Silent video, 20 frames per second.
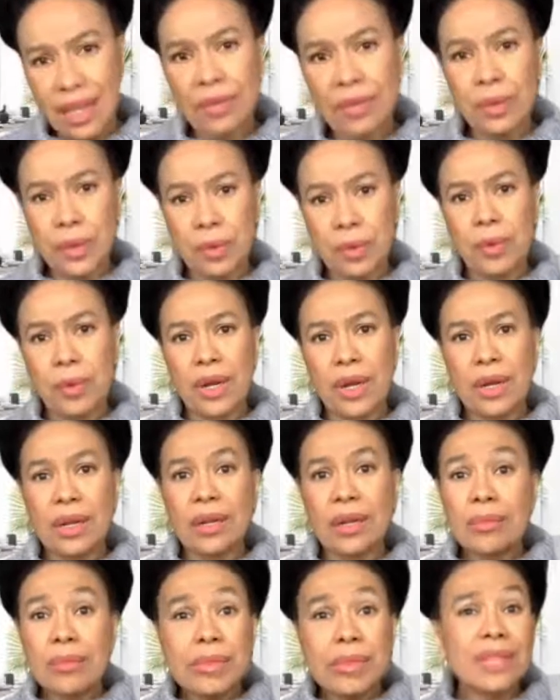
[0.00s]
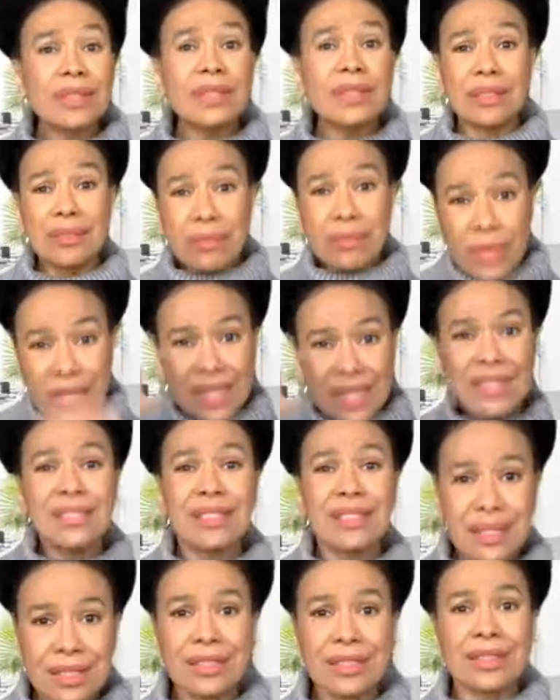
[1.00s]
everyone, but the
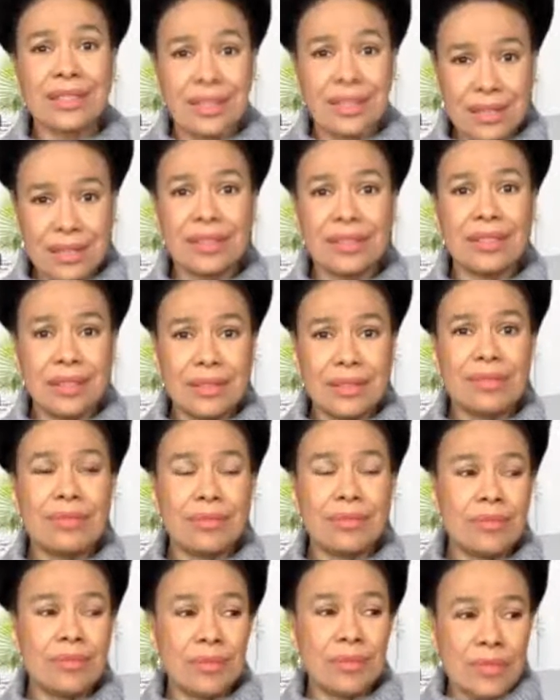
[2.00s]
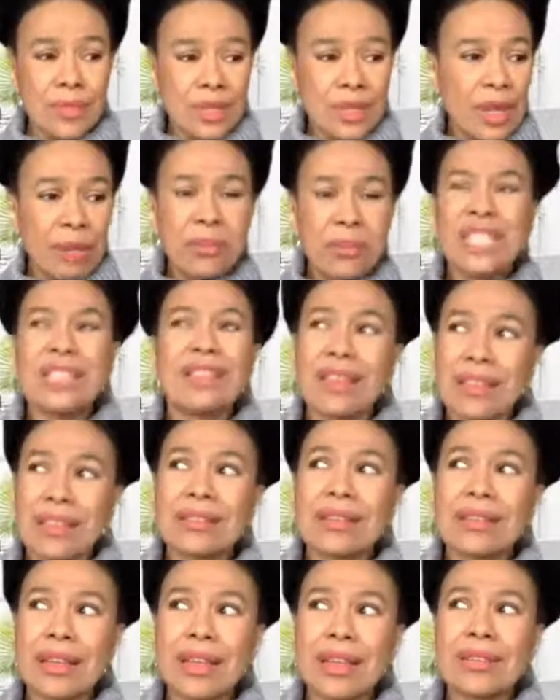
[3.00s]
general, I mean,
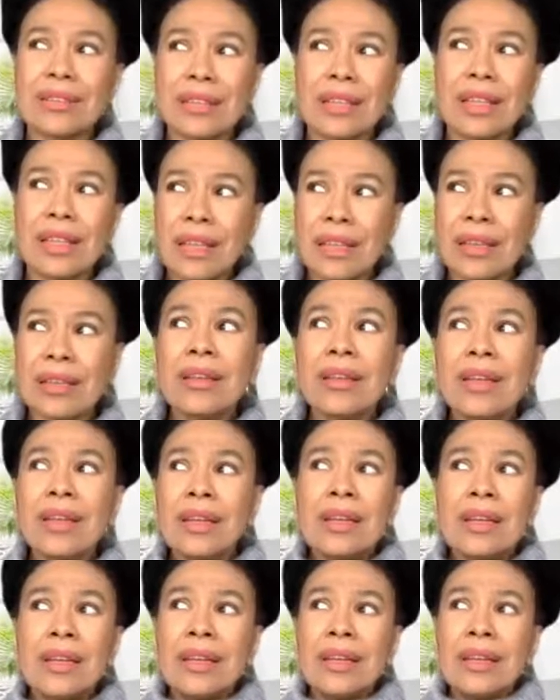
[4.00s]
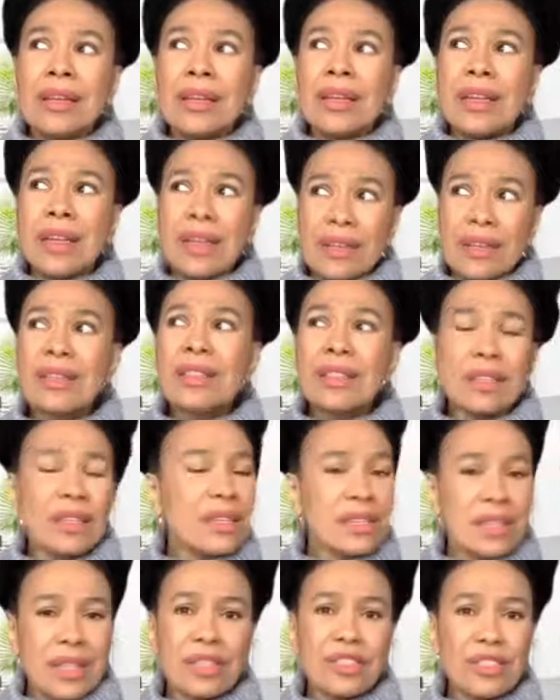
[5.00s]
the earth
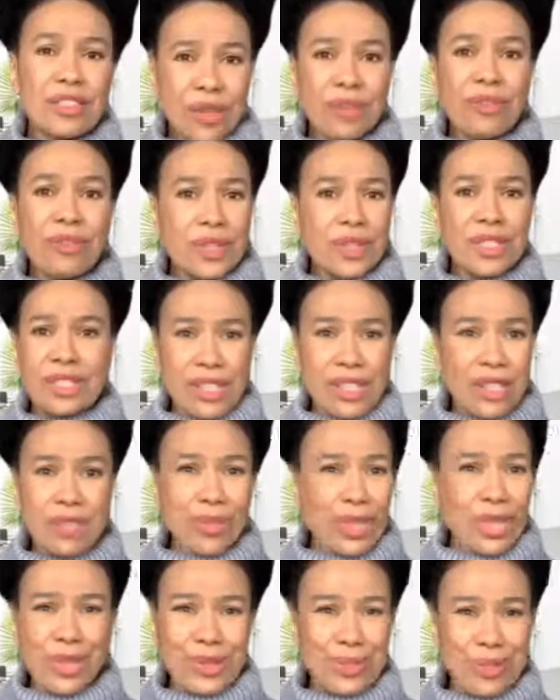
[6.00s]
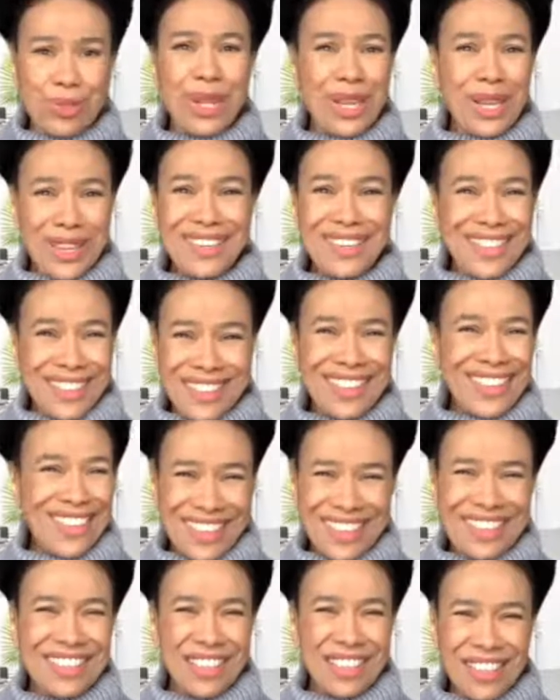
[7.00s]
is not suffering just because we are
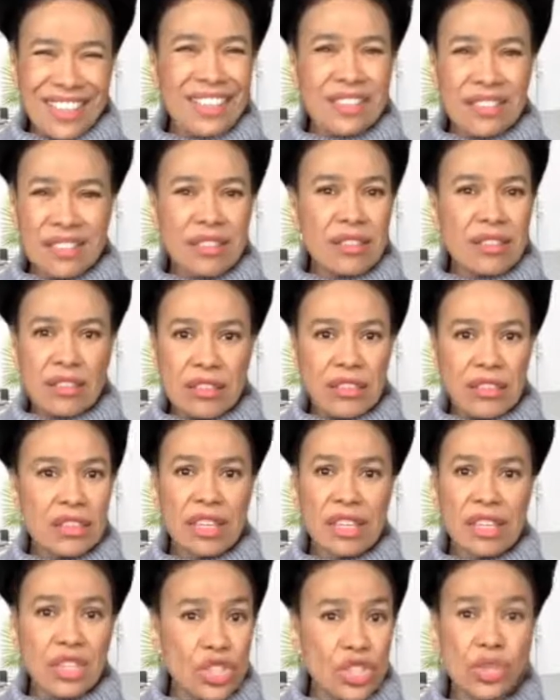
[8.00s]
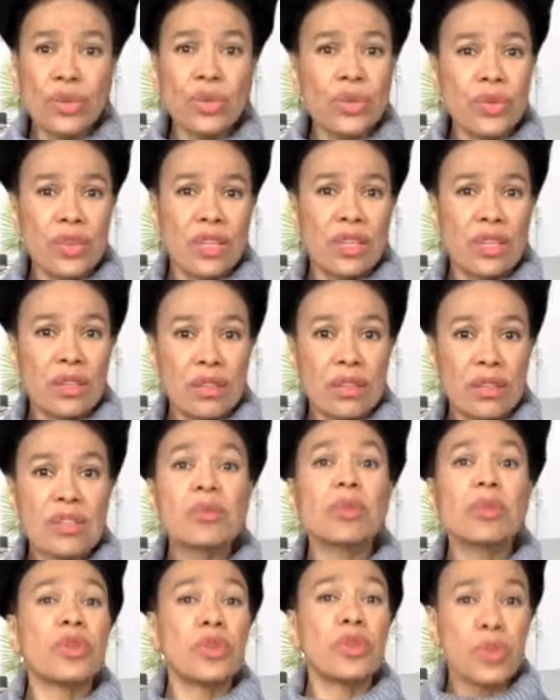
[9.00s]
thinking that it shouldn't. It's
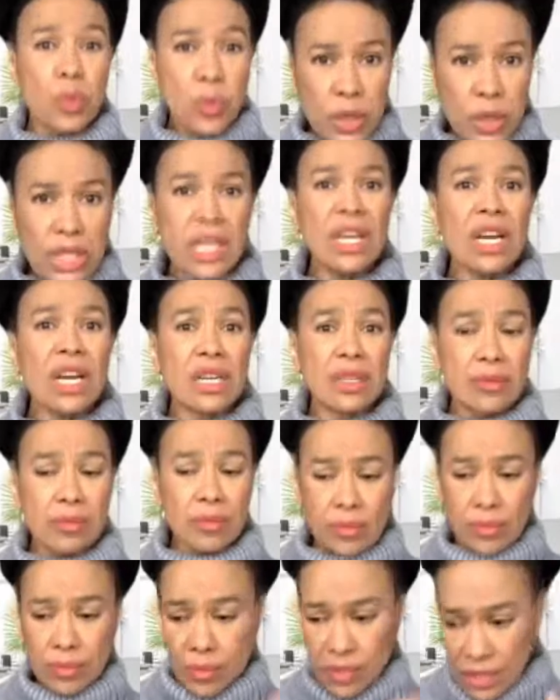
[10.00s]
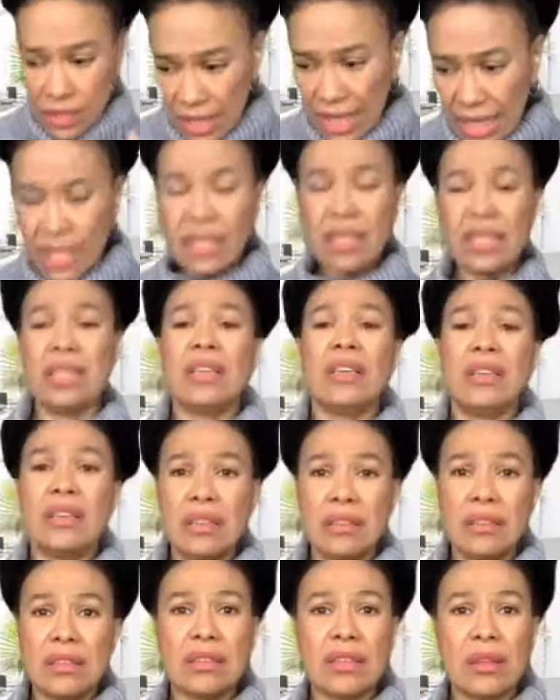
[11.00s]
because we are
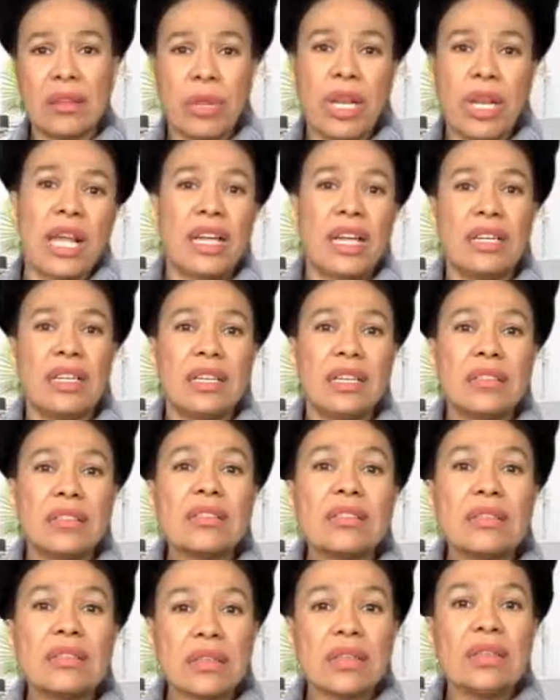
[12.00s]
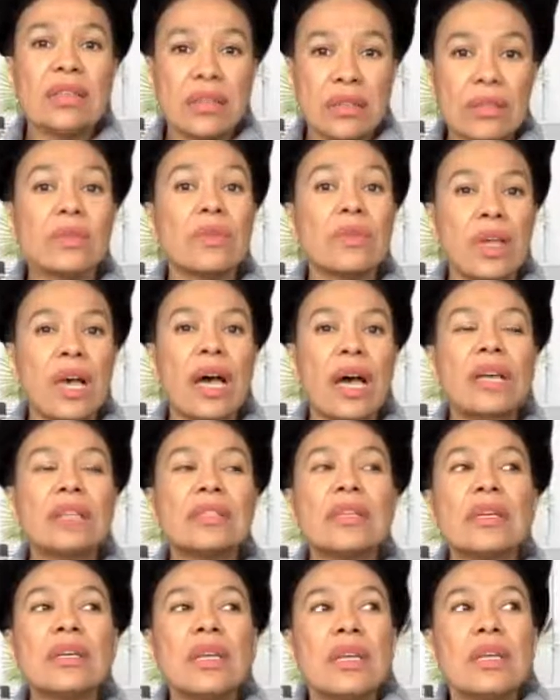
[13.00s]
taking the planet to that.
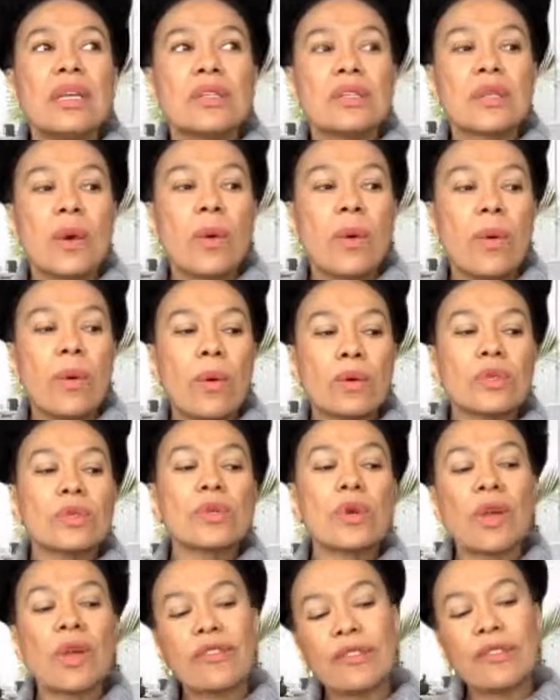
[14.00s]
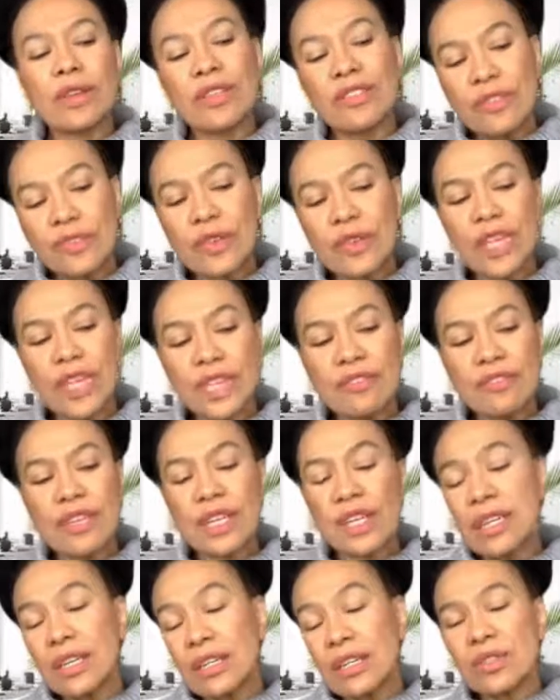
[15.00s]
So I feel very,
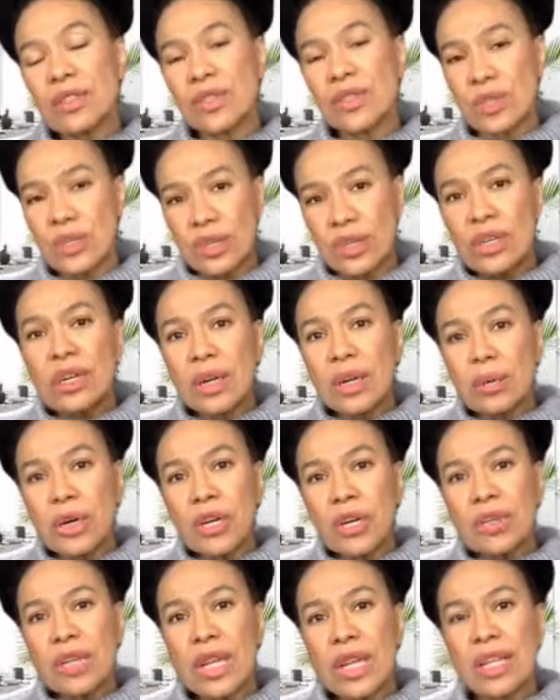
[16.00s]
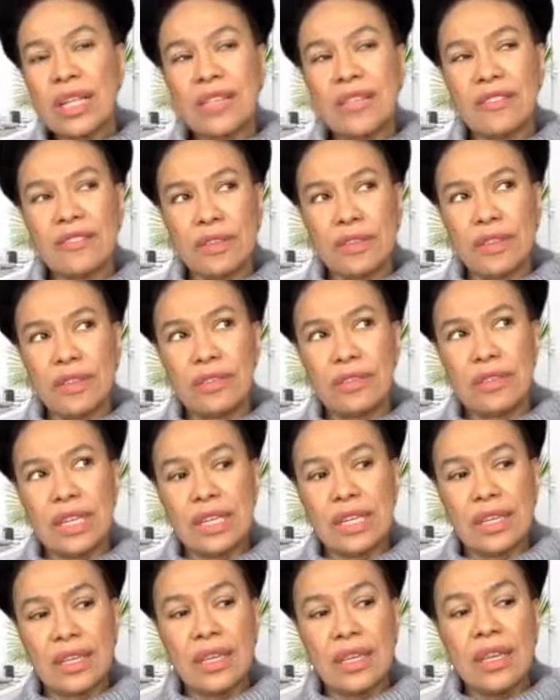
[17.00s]
very concerned about that. I feel
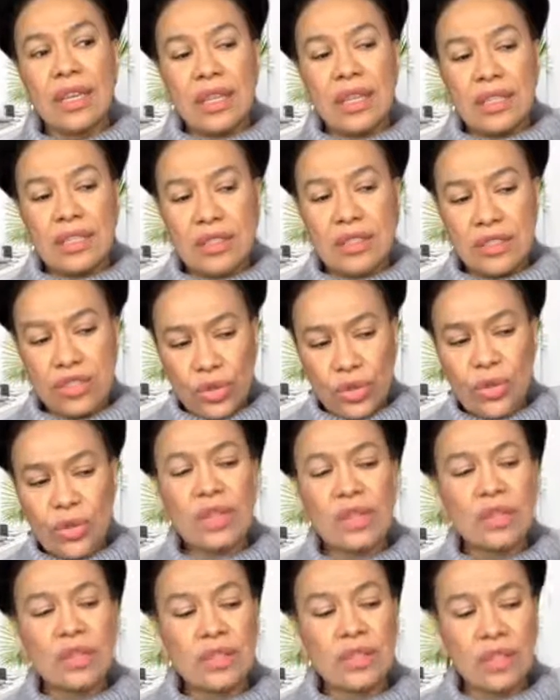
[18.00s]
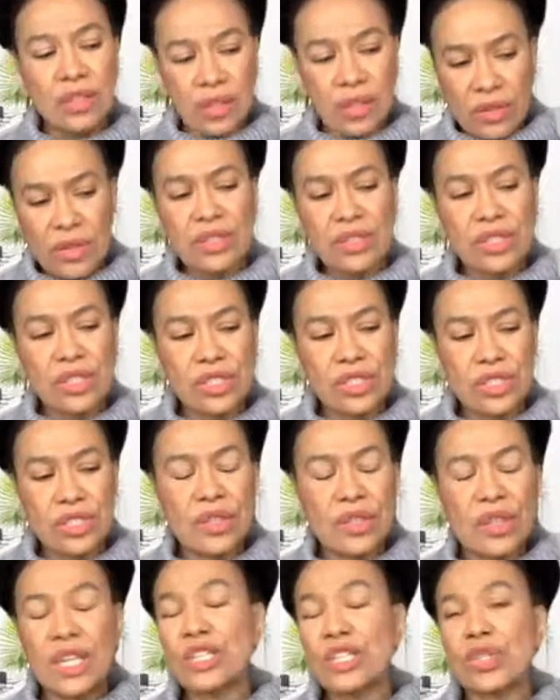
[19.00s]
the younger
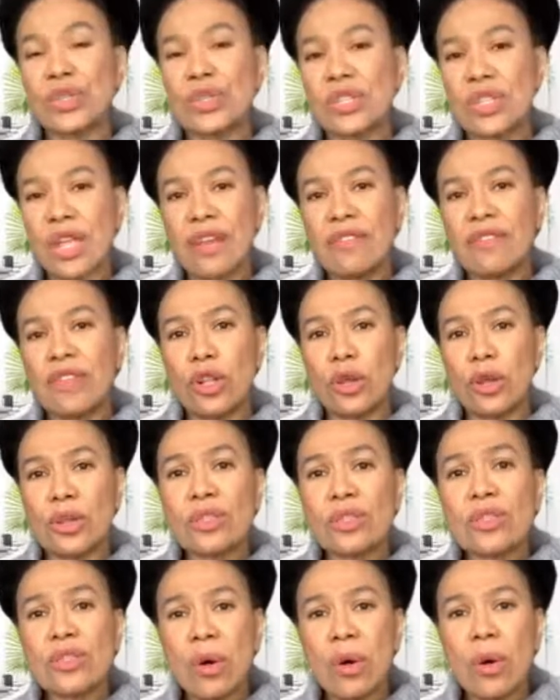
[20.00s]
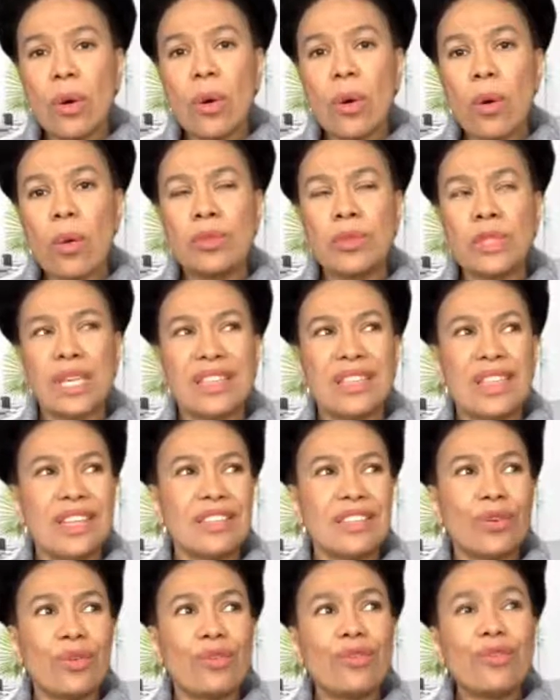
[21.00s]
generations have lost hope, that they
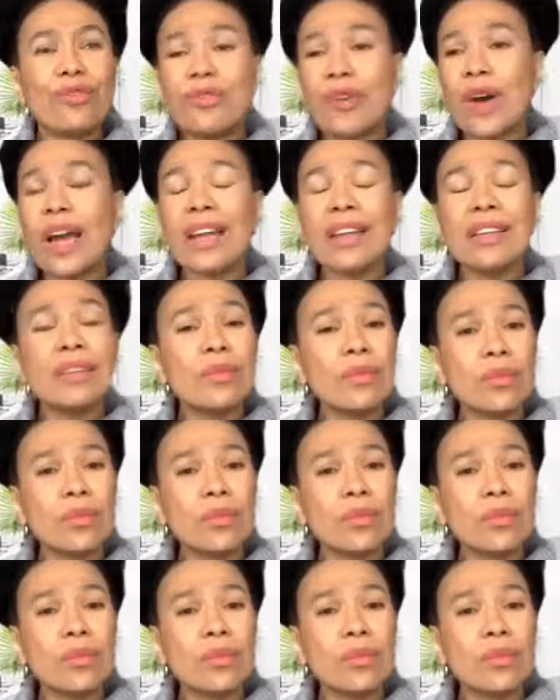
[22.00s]
don't find